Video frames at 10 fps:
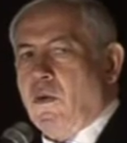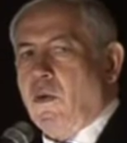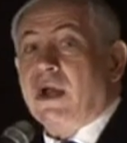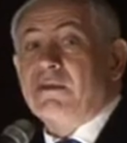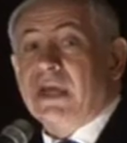
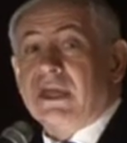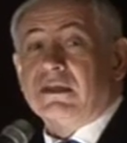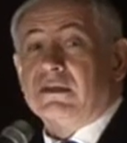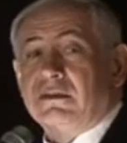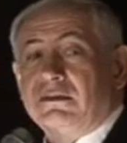1 minute,
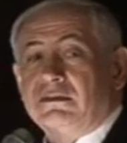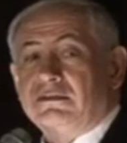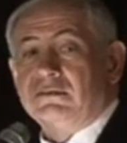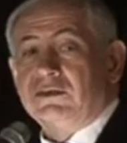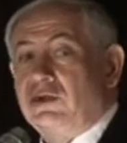
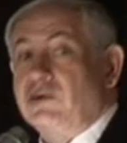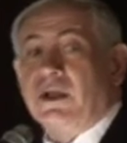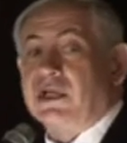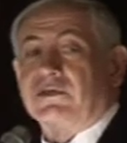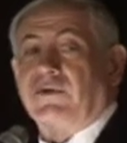2
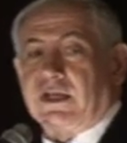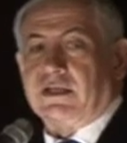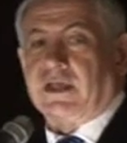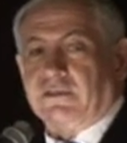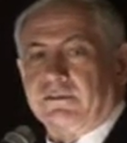minutes flight
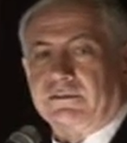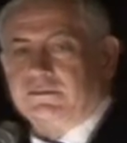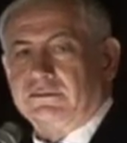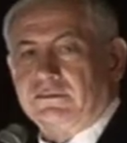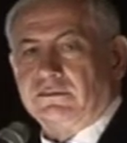time.
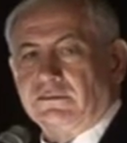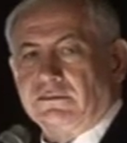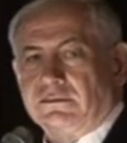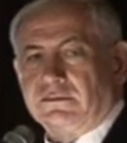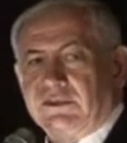
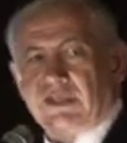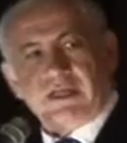It's a